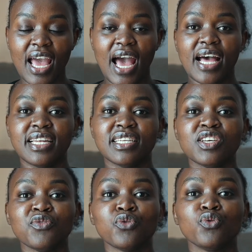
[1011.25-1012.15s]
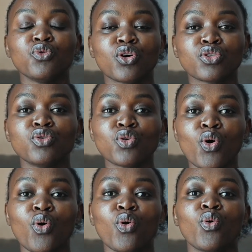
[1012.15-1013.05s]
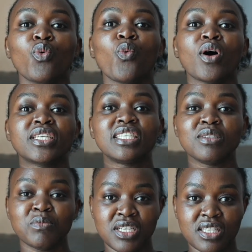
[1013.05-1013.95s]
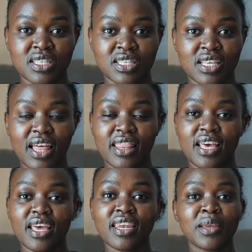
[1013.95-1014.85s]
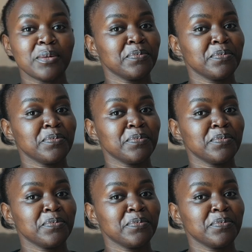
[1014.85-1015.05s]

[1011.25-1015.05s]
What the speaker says: and if you do not know what it means, then